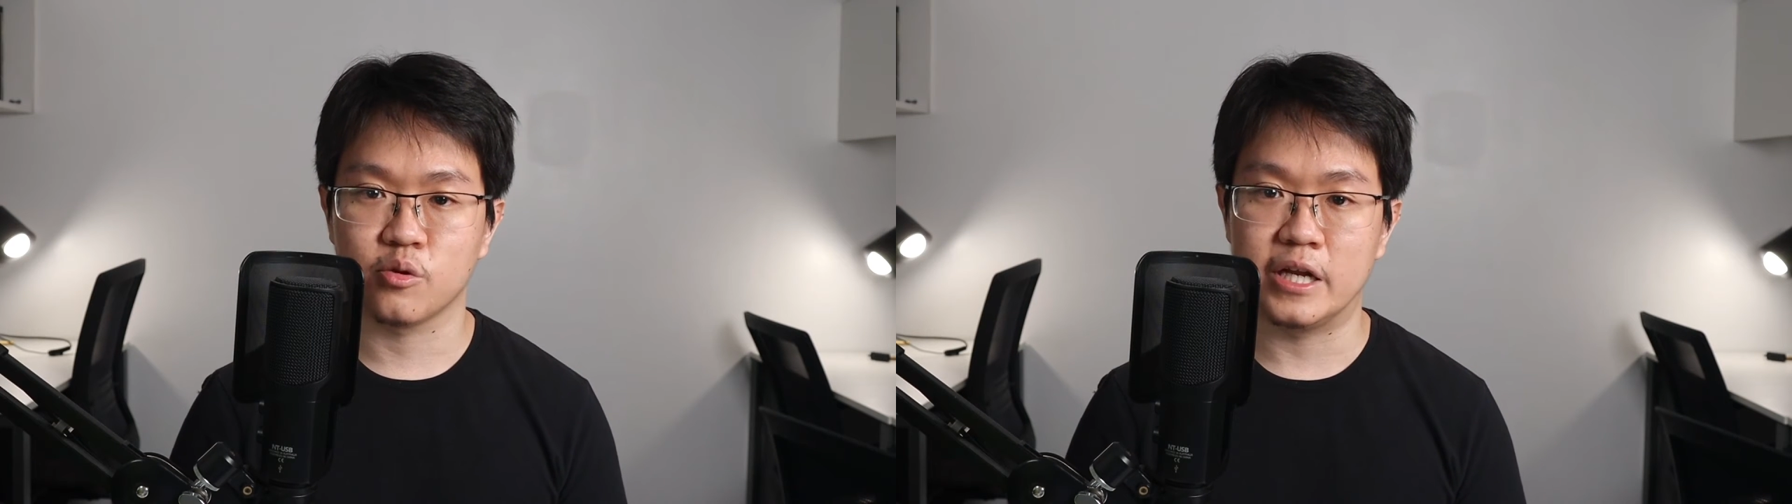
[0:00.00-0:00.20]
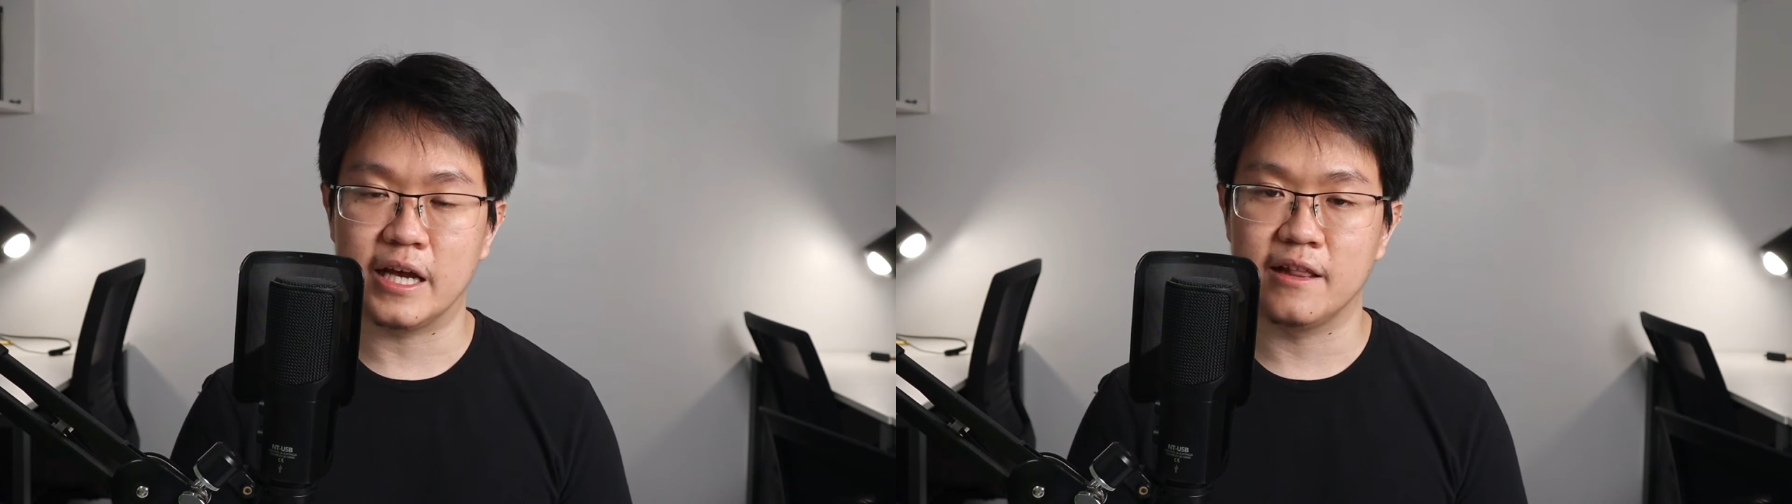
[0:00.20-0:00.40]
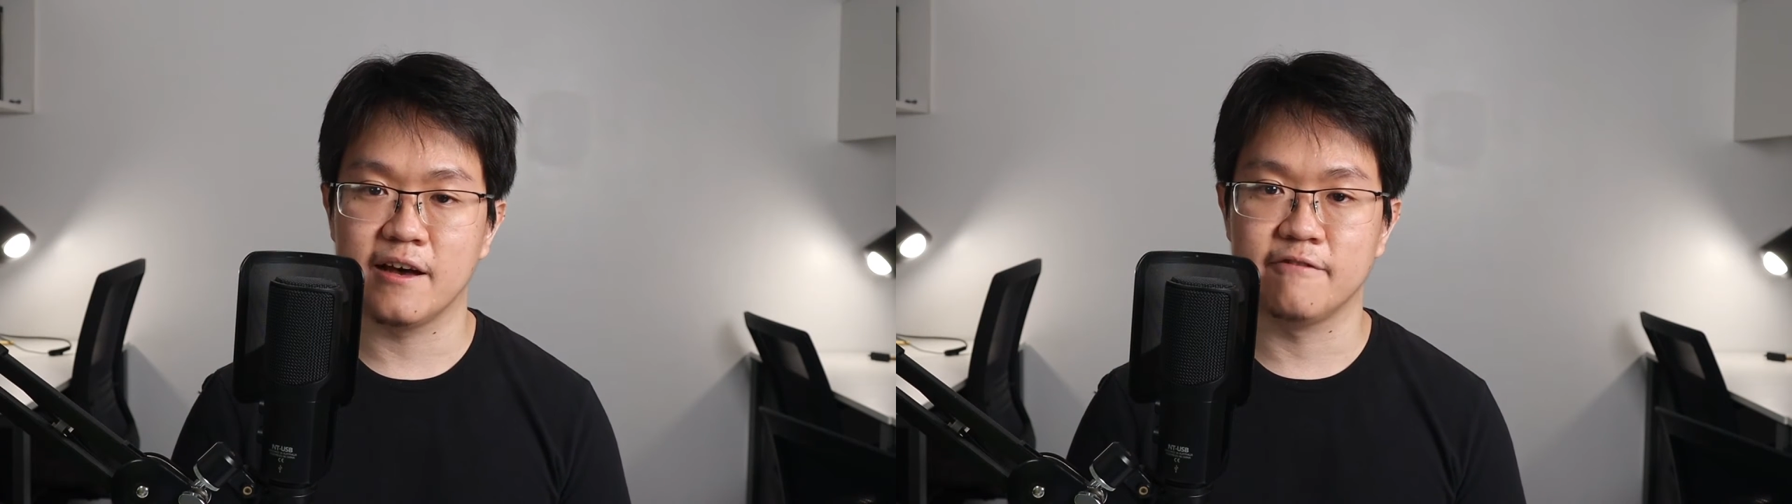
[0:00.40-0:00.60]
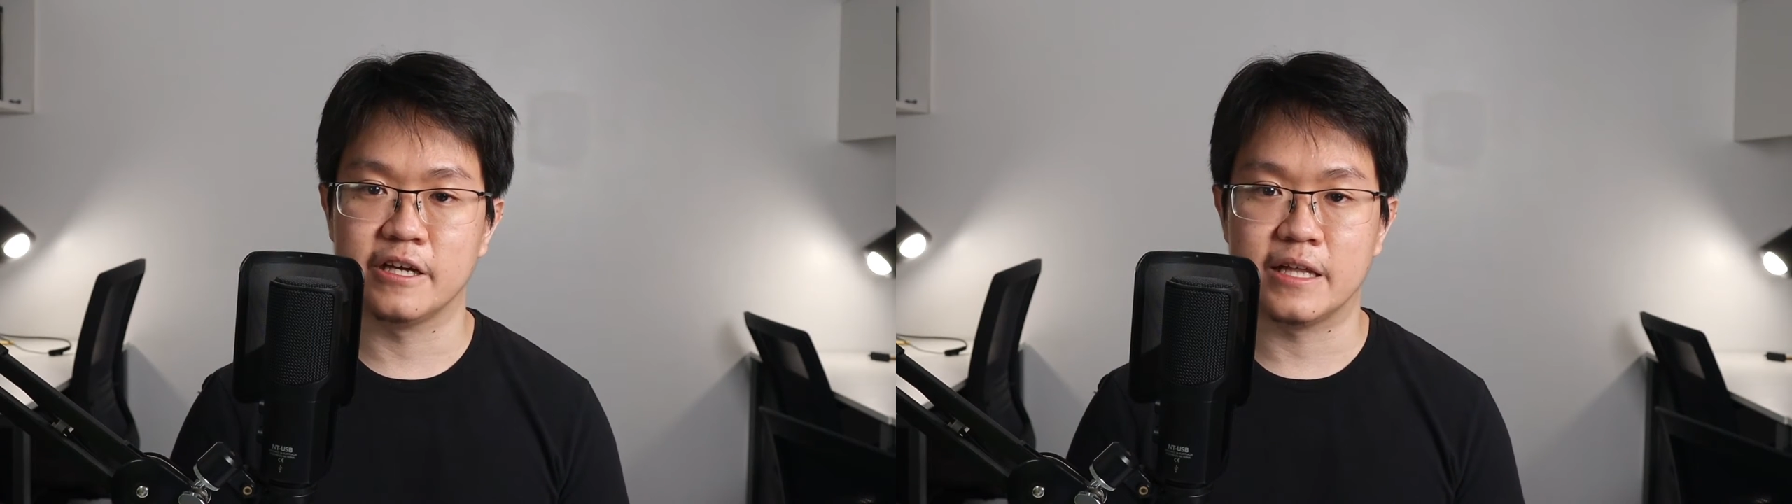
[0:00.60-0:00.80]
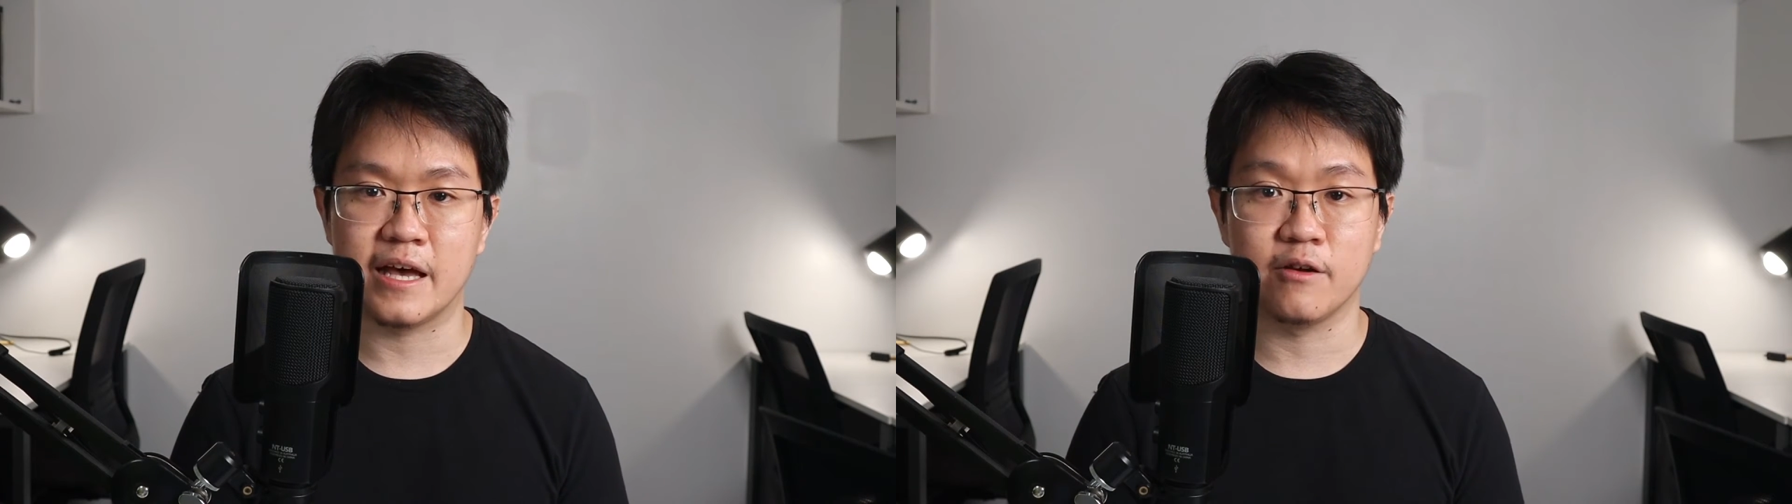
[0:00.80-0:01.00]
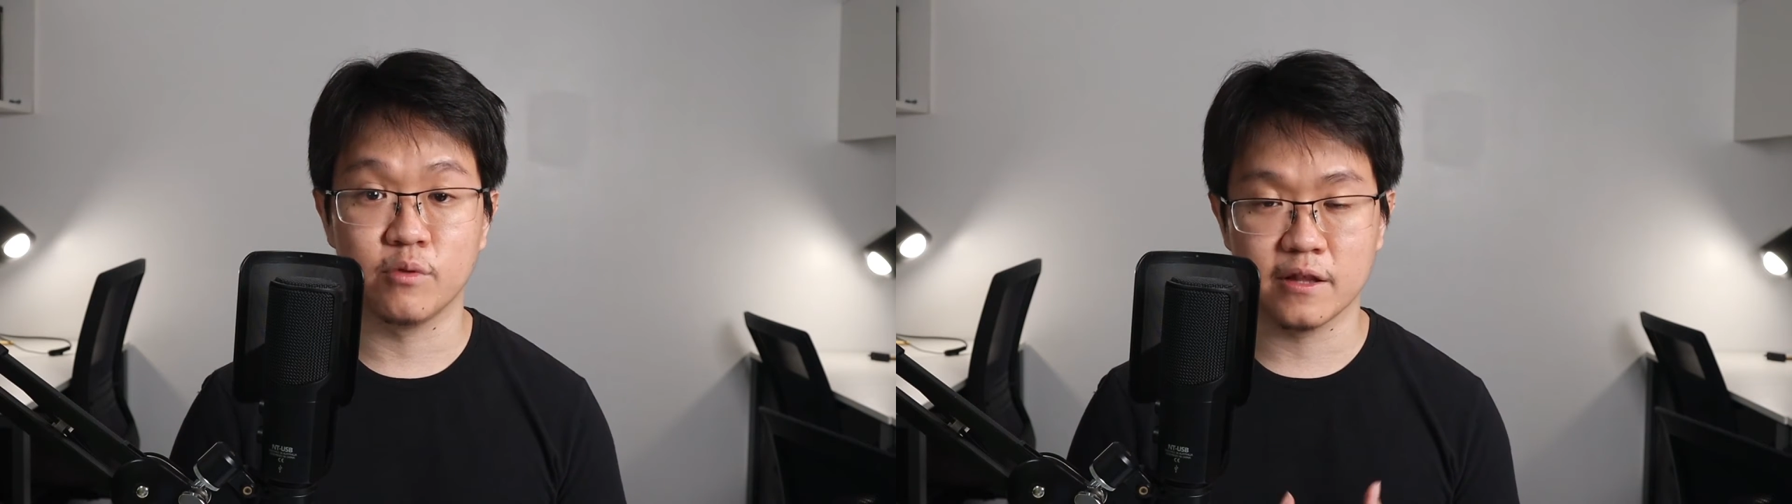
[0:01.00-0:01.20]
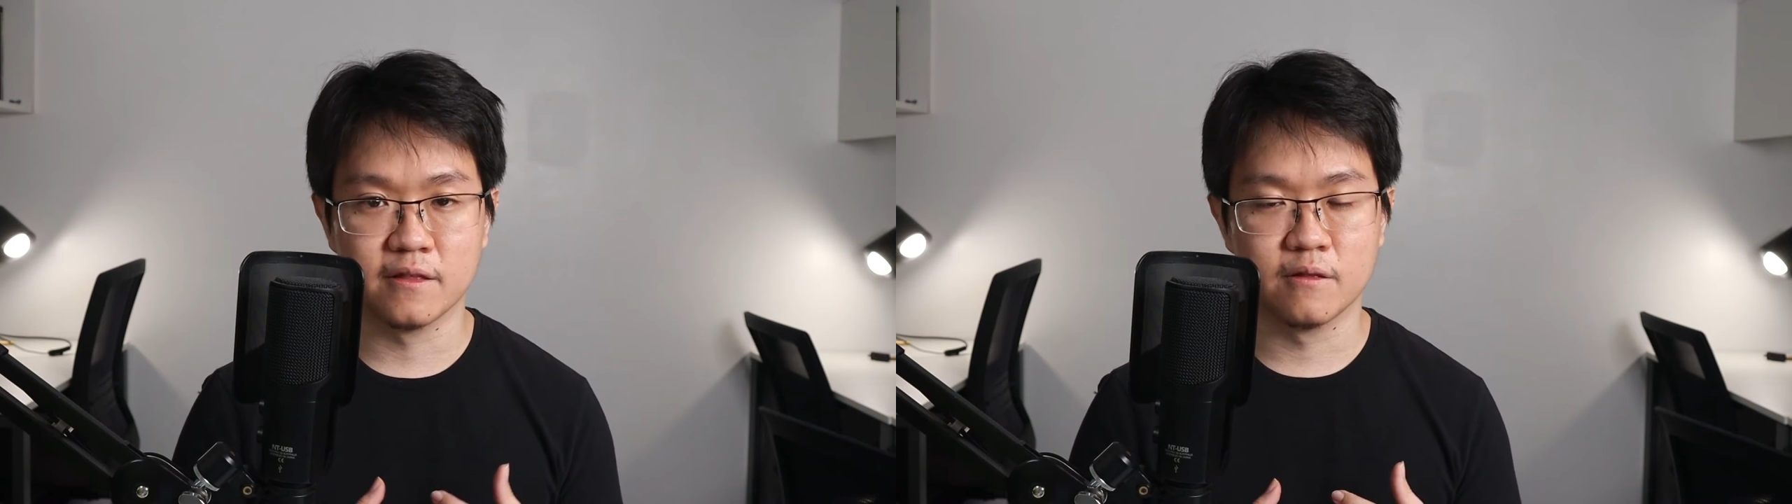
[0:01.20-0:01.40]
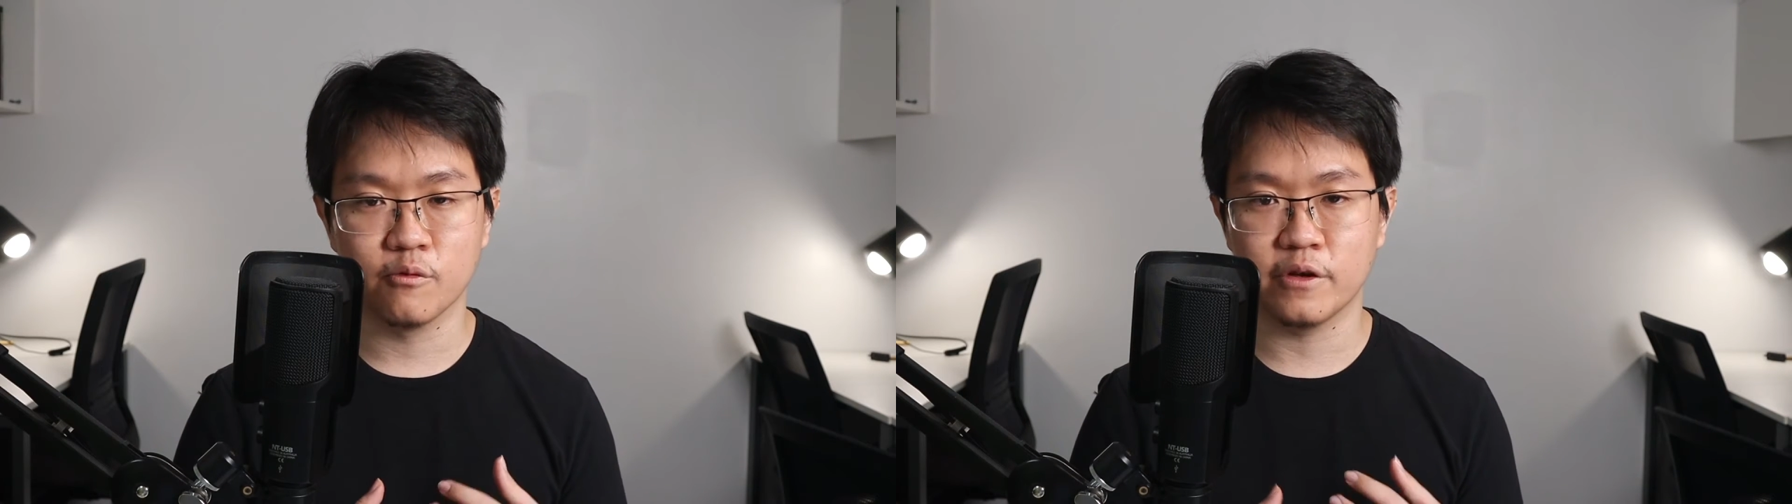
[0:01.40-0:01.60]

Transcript: 2011, and we'd,